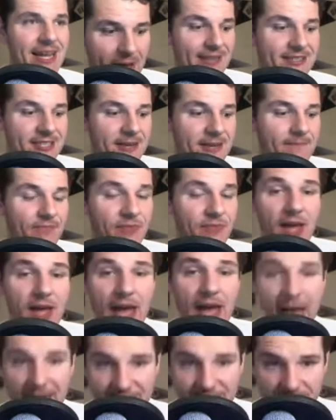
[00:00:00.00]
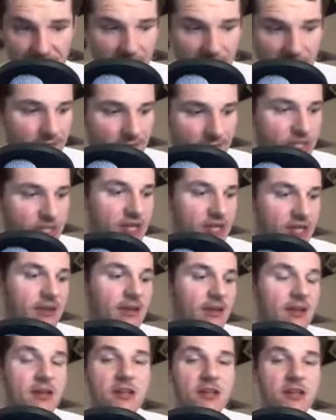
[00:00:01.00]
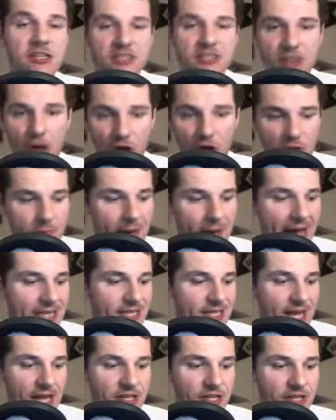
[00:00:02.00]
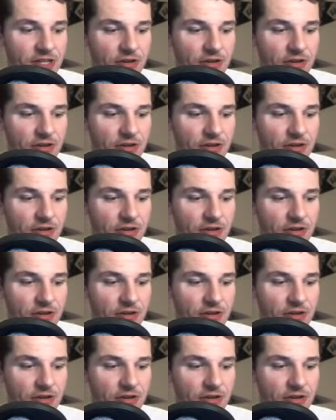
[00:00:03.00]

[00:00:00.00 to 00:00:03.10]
But he can fight through contact. He lowers his pads.